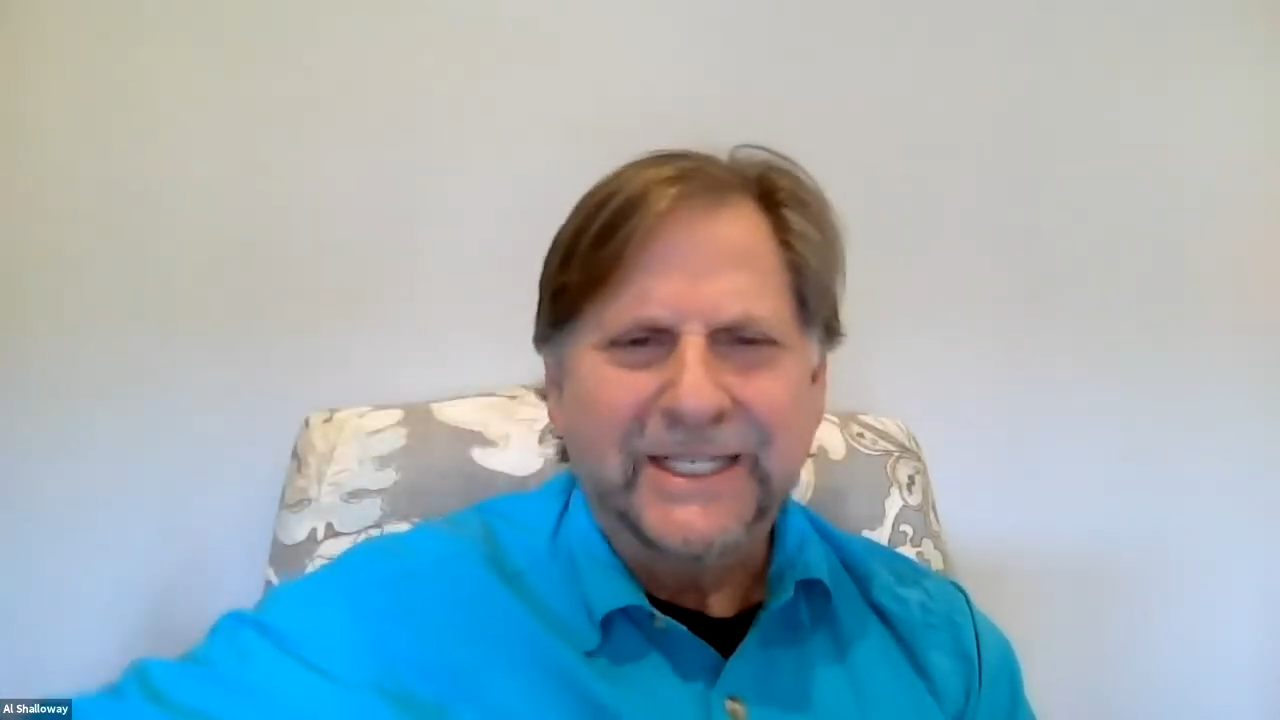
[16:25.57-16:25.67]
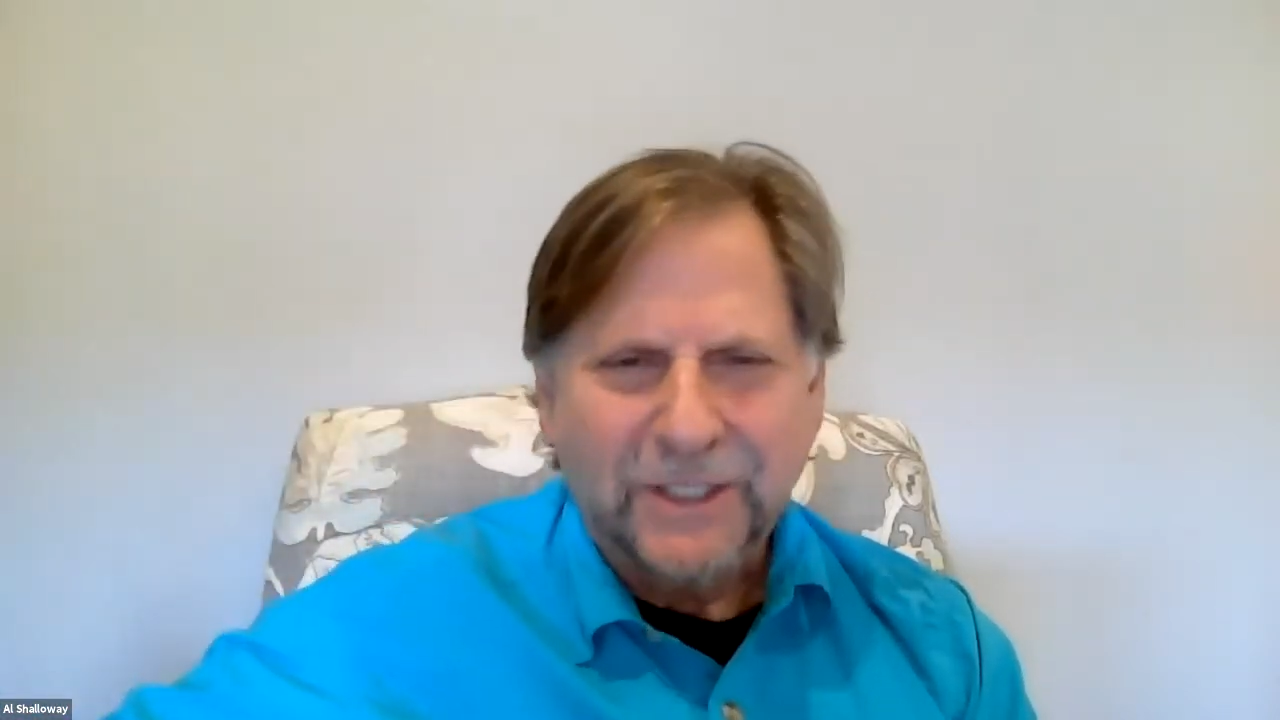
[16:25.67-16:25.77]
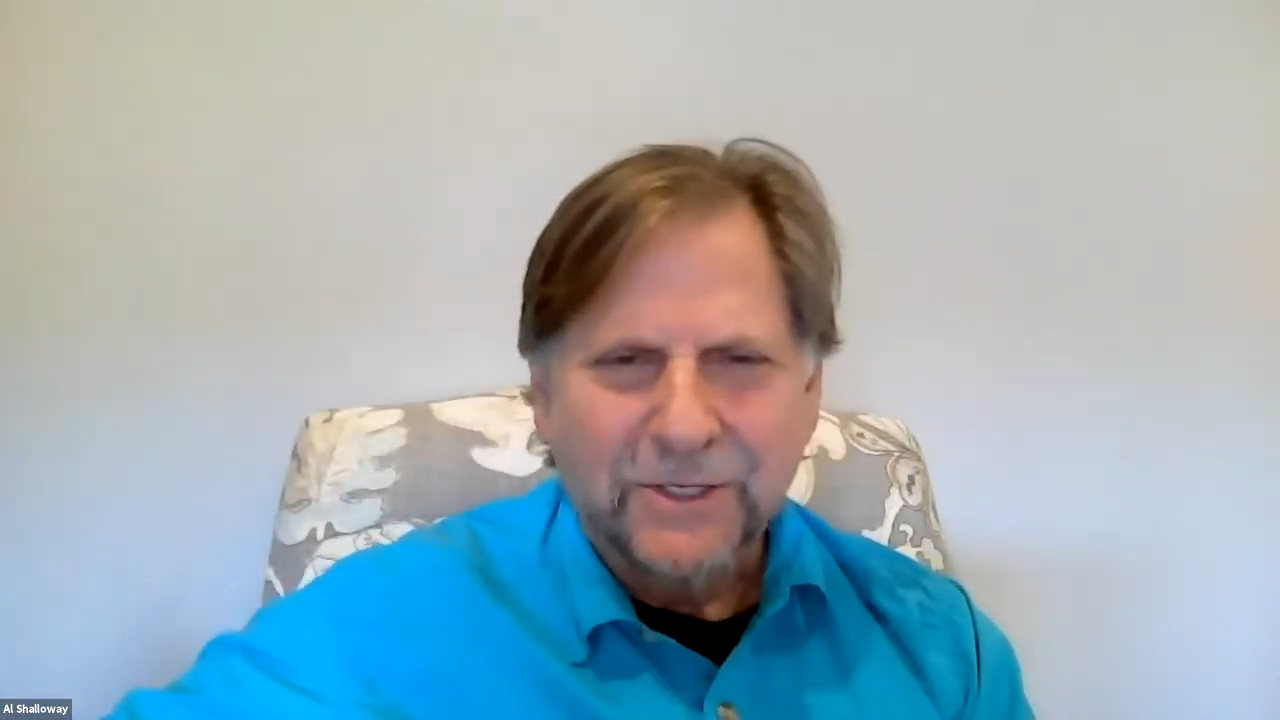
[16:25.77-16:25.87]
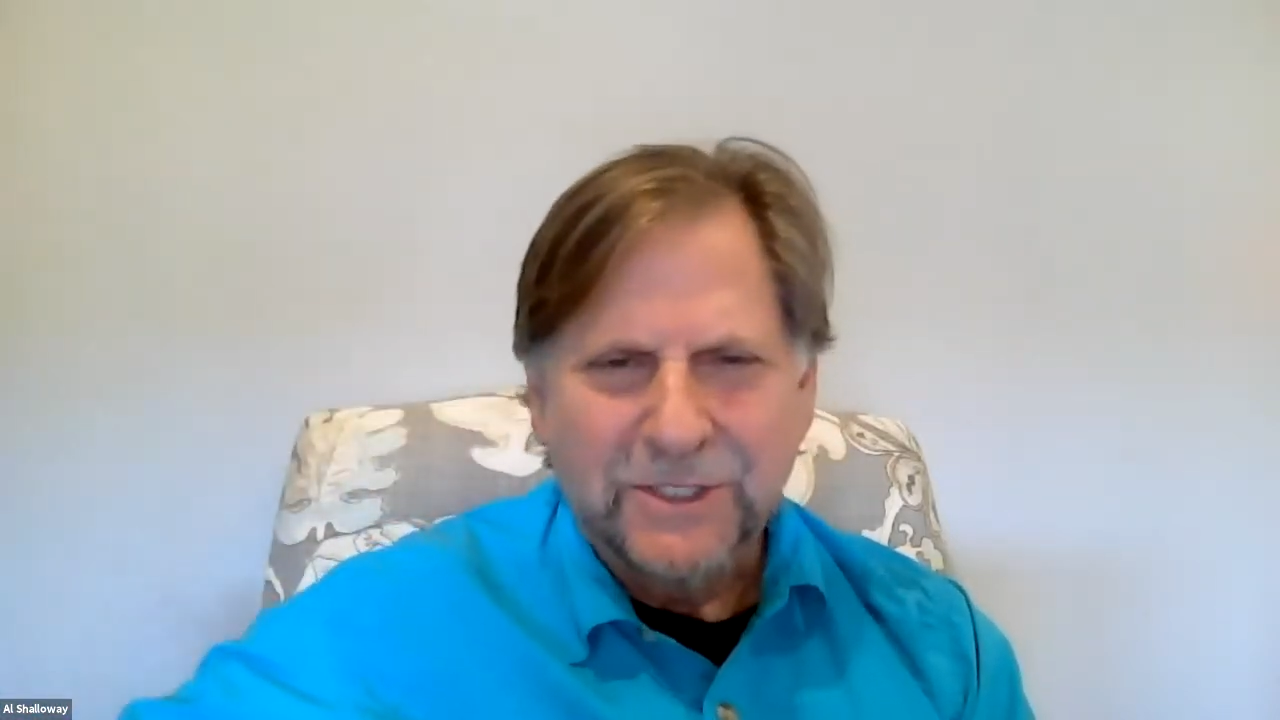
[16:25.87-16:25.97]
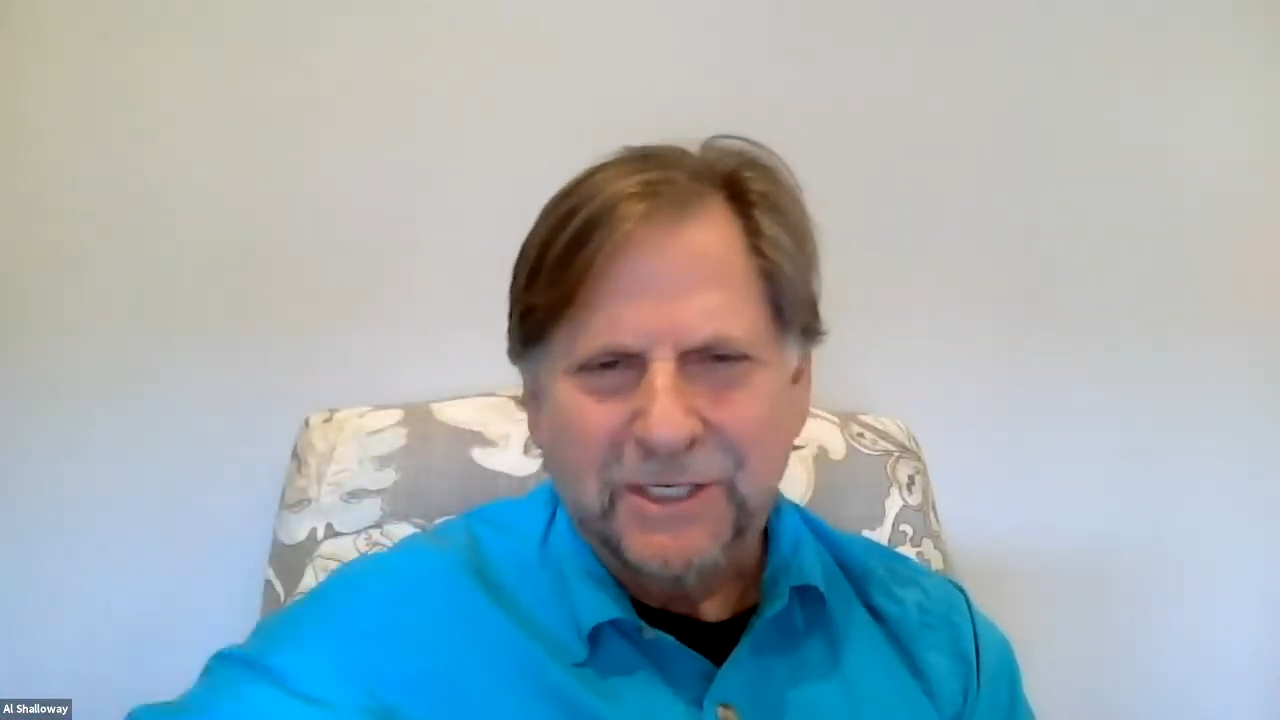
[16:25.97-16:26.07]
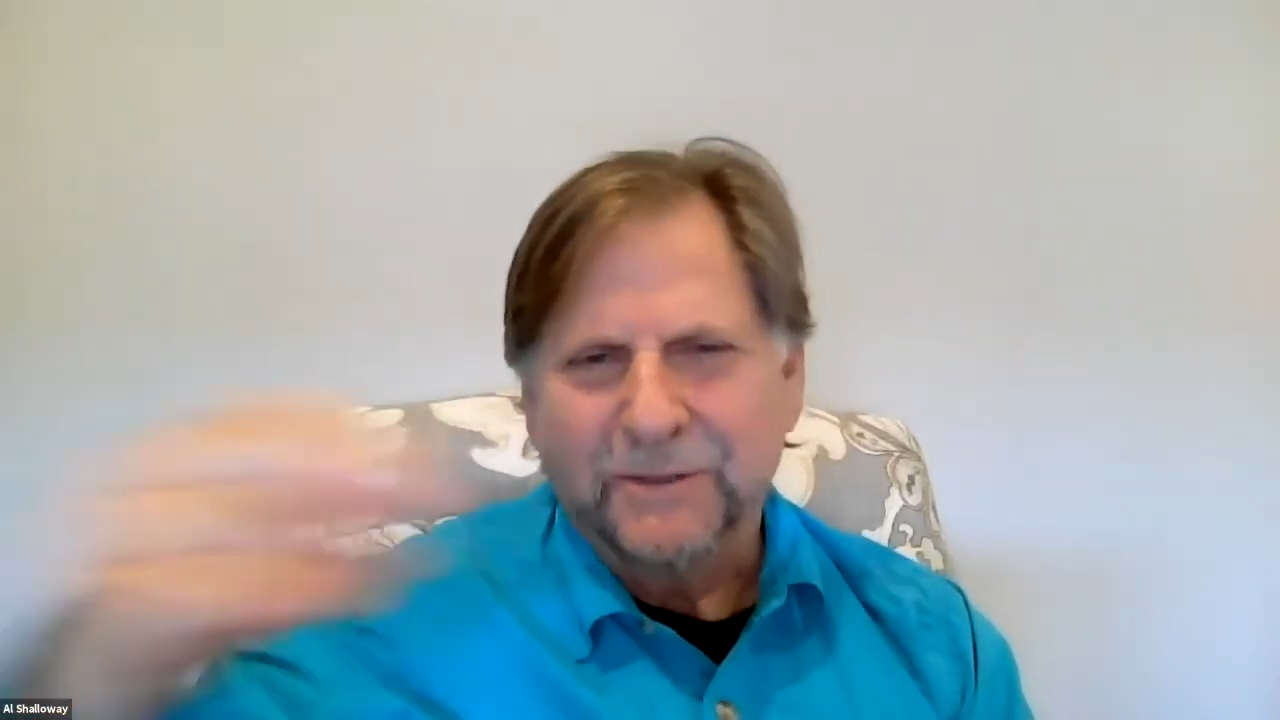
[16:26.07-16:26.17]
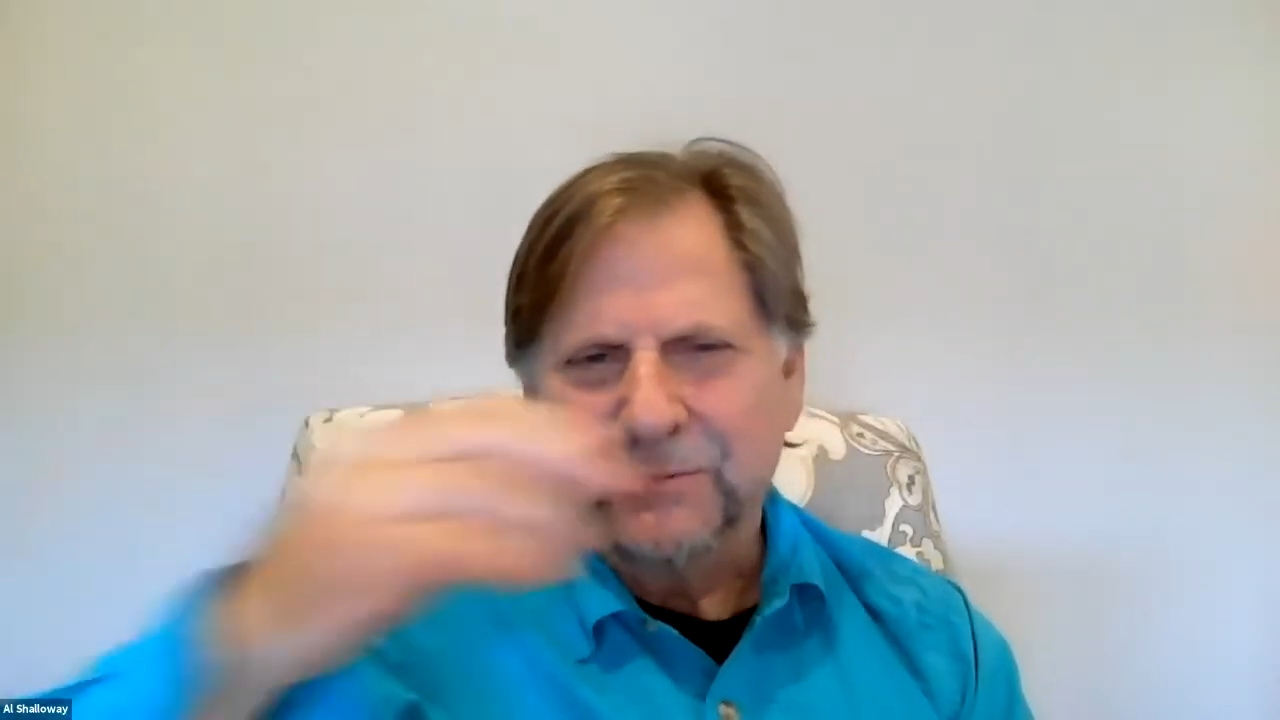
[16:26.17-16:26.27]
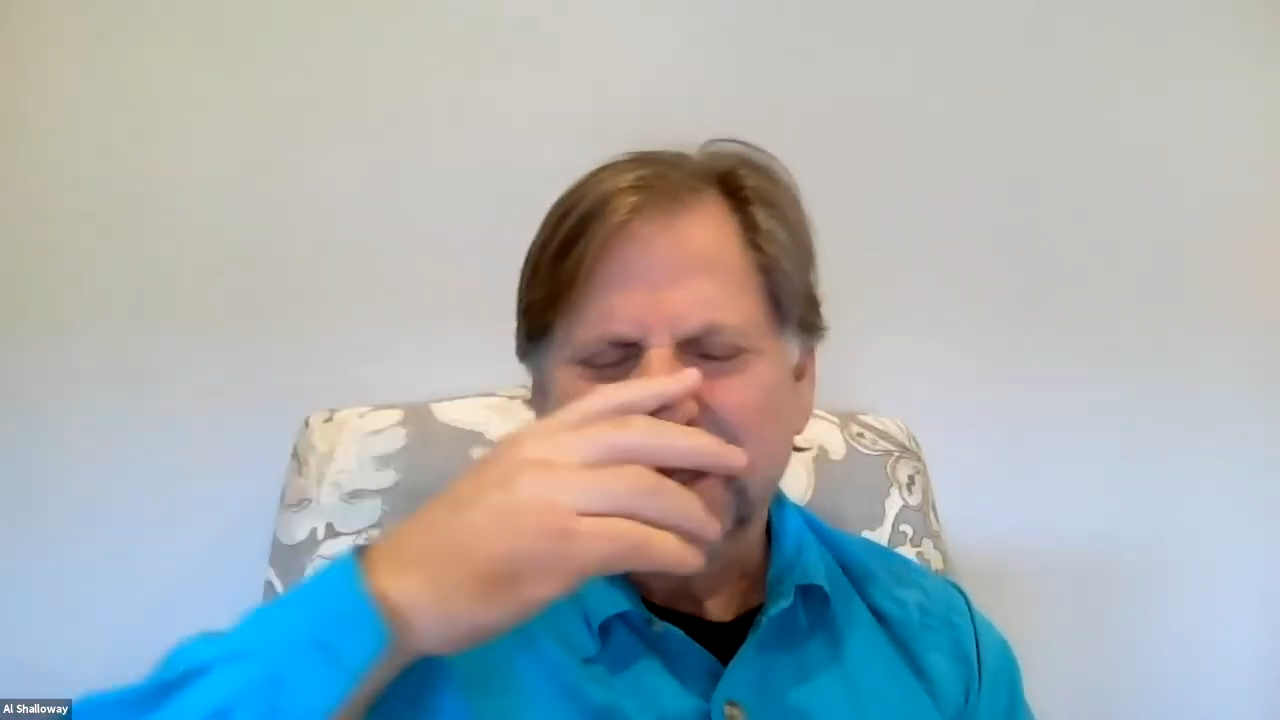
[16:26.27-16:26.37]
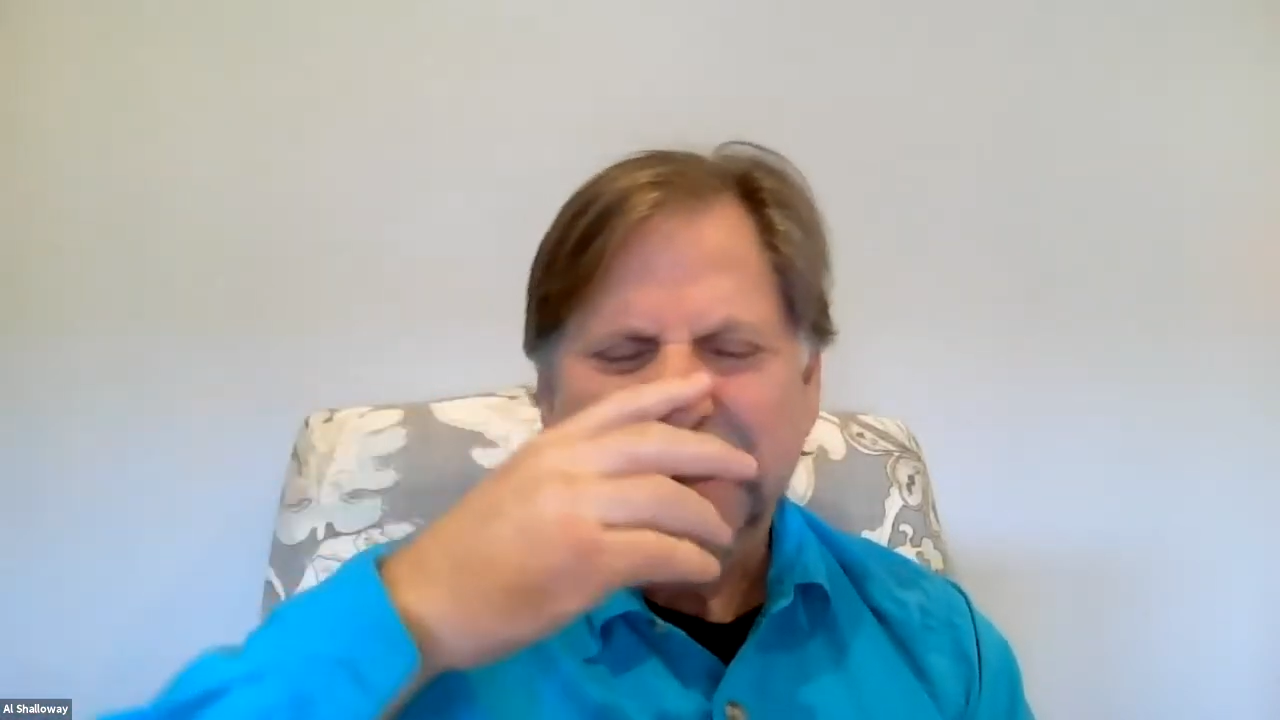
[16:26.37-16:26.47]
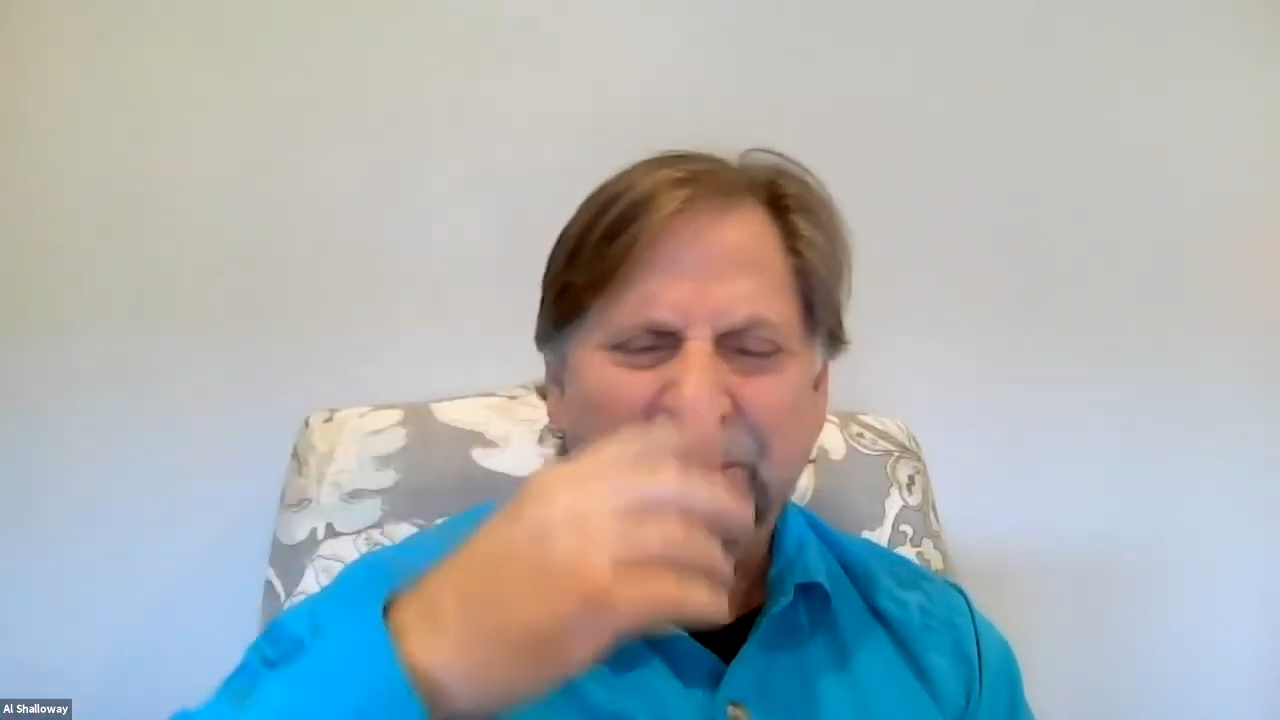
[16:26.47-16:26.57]
closer,
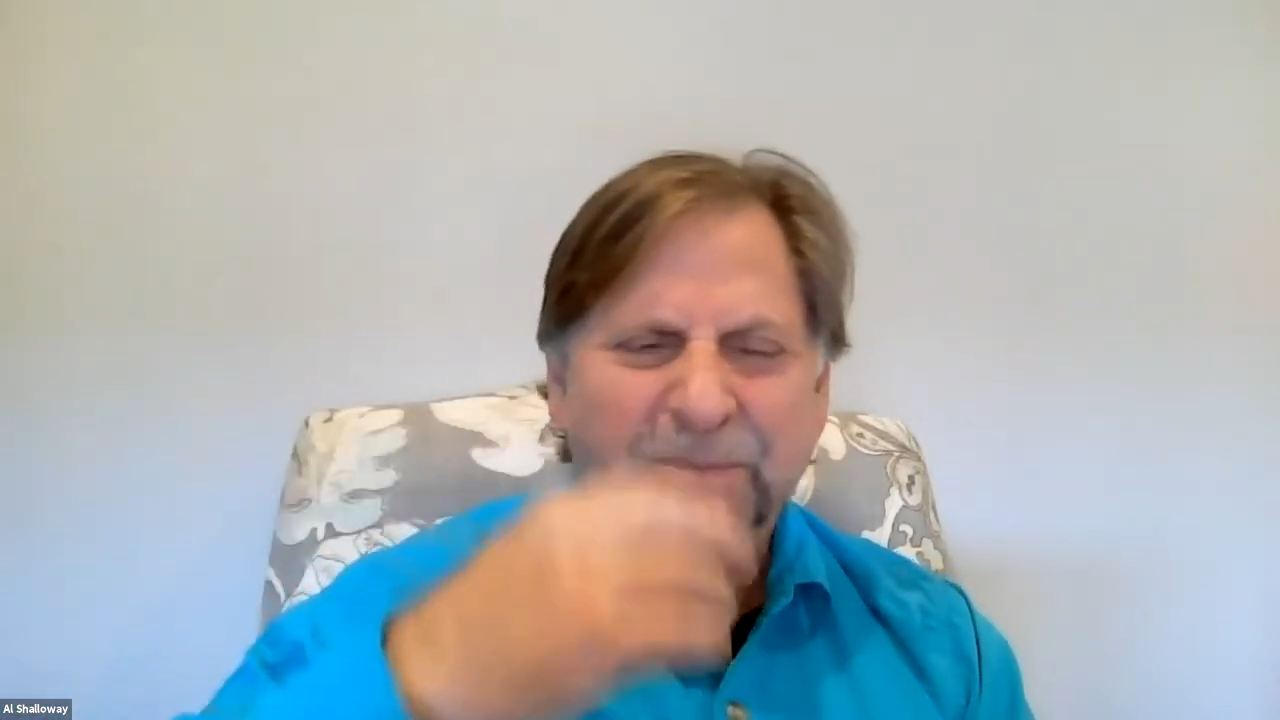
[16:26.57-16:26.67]
but,